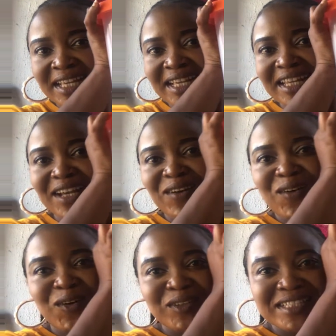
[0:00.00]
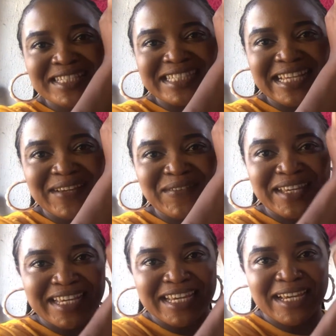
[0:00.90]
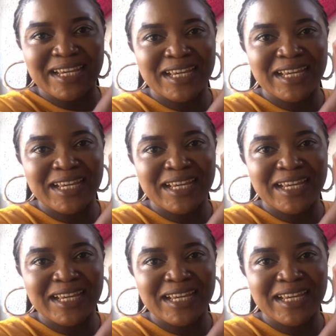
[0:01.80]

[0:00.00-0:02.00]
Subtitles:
they're all sealed here,